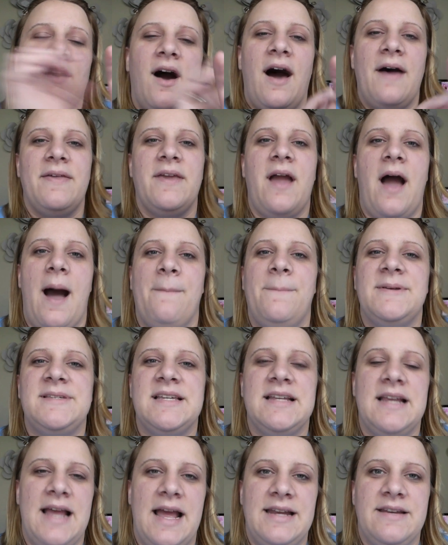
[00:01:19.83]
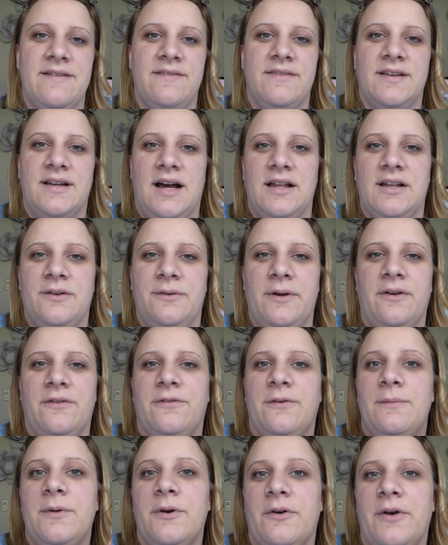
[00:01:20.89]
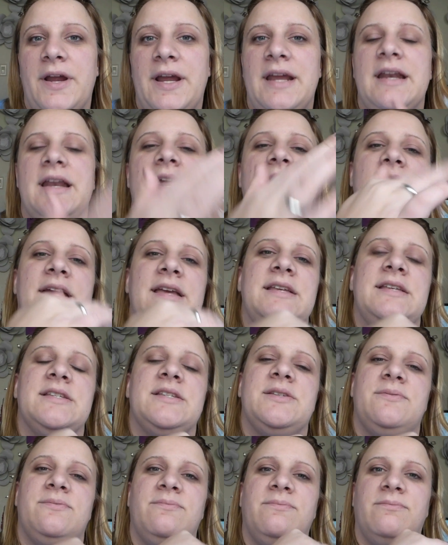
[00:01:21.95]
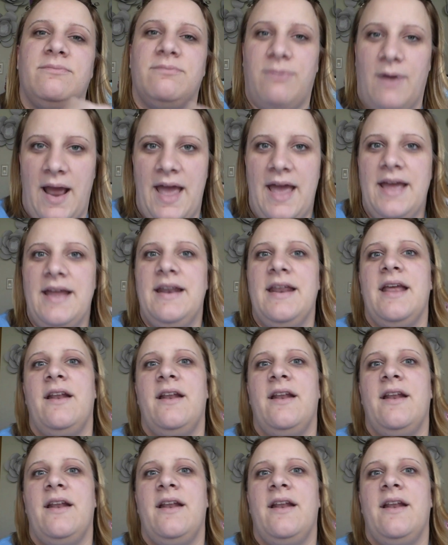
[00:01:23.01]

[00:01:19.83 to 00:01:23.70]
On the opposite end of the color wheel from green is red,